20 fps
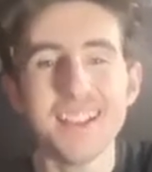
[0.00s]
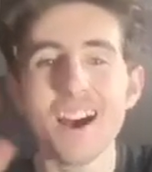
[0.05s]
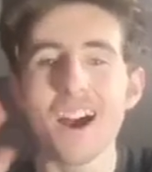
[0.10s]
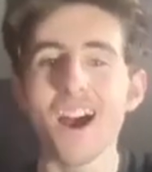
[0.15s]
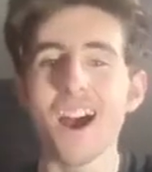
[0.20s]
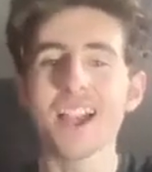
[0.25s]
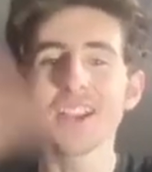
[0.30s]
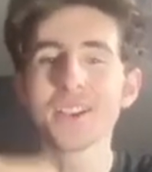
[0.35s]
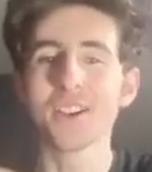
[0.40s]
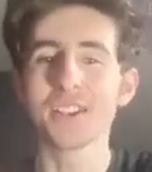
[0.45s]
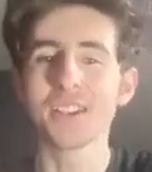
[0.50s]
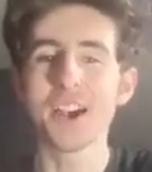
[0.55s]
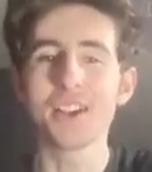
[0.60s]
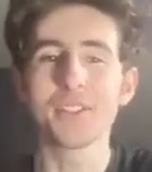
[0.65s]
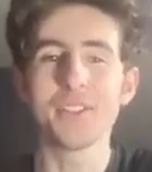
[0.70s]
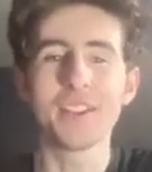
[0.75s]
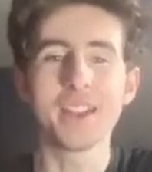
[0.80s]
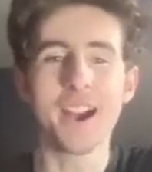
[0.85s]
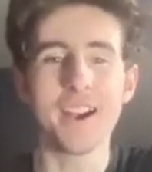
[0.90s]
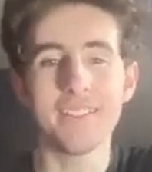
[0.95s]
I got
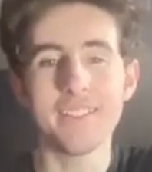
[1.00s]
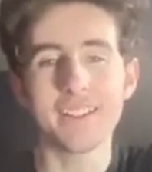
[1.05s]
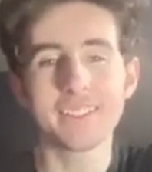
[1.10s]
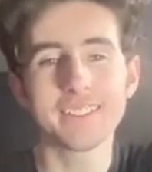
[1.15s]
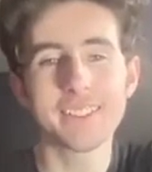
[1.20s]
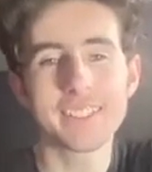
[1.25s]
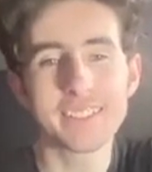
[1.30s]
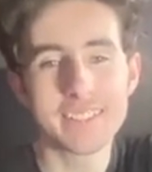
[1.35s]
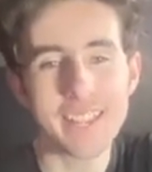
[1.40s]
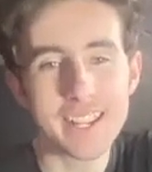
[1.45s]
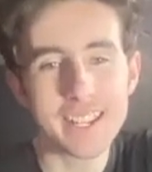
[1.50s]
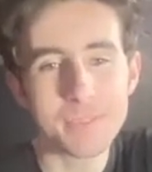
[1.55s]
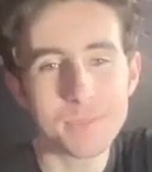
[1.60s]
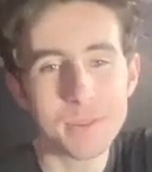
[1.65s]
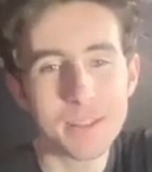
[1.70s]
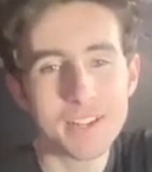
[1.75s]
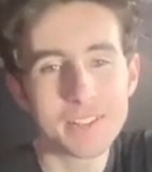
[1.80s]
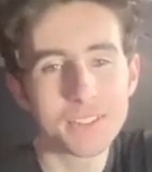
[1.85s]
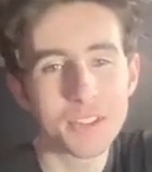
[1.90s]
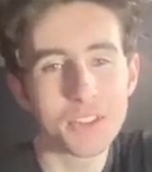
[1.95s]
nothing. Unless this takes
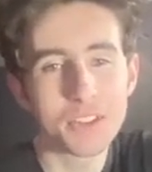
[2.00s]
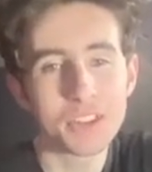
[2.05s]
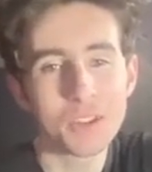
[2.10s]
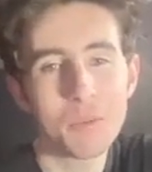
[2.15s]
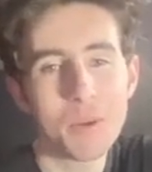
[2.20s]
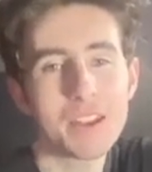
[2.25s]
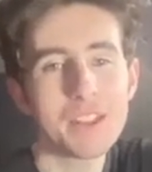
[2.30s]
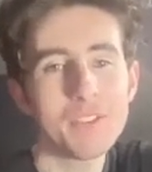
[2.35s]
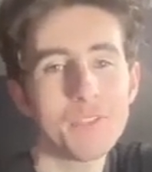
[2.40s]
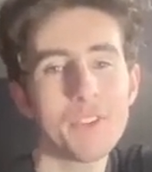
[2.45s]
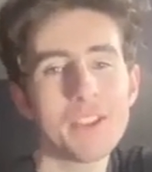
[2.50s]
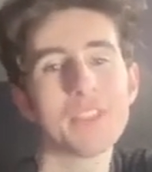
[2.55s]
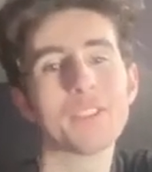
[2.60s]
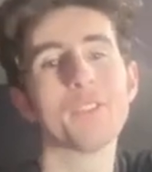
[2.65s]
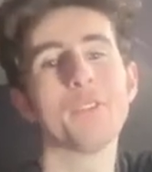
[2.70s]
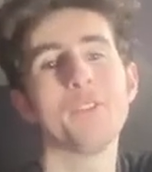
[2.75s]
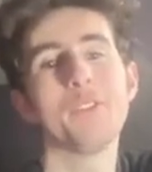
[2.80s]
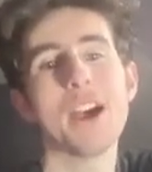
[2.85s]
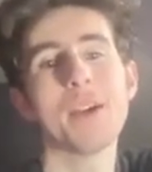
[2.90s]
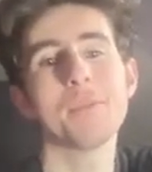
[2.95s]
place on the 25th
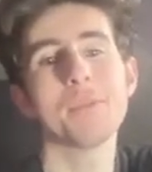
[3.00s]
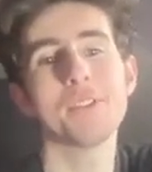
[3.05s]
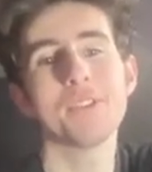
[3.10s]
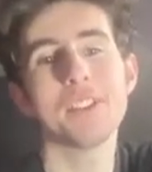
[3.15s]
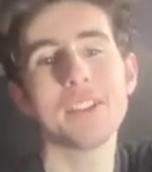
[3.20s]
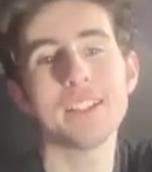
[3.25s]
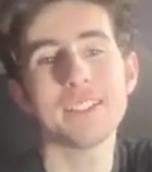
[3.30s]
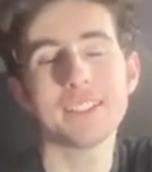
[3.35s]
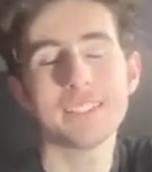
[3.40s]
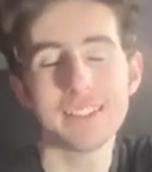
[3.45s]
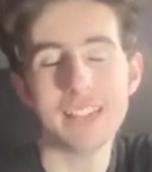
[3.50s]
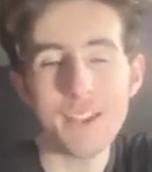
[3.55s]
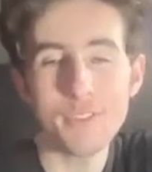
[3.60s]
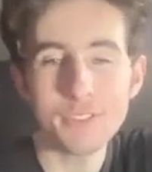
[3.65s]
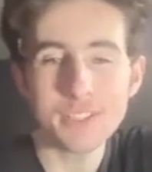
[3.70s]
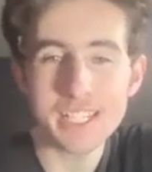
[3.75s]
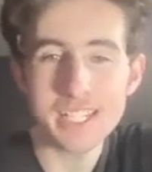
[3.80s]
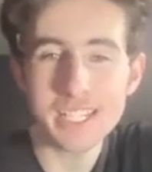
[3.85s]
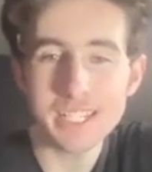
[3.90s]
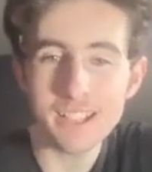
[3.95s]
of February,
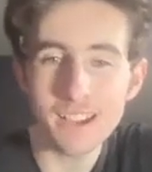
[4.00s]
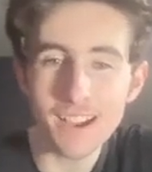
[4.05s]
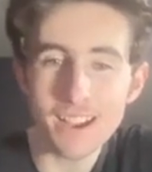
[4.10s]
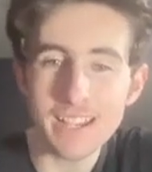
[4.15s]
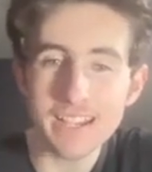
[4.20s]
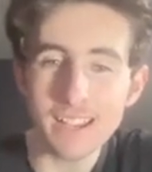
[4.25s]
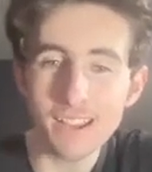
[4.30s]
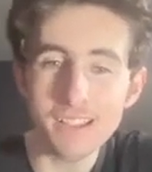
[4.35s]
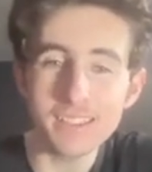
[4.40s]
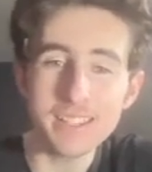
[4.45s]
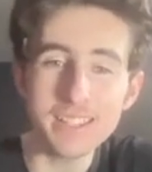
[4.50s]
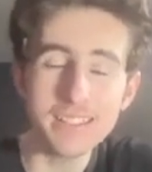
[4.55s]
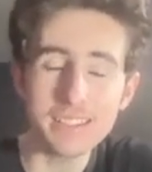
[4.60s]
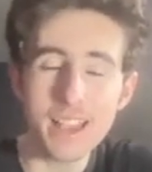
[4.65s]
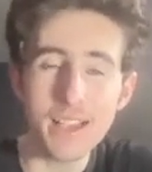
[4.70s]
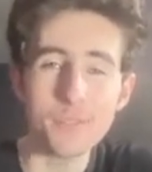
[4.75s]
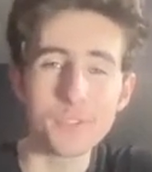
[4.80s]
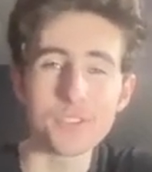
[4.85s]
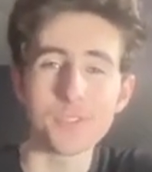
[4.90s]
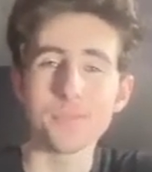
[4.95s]

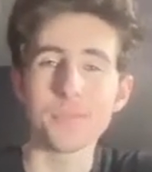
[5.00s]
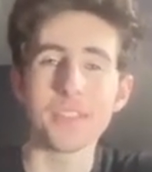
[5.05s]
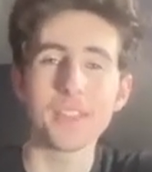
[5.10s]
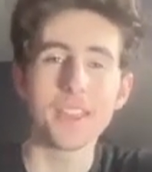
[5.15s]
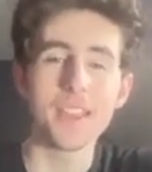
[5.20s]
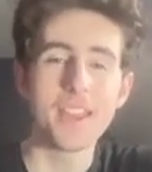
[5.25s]
7997.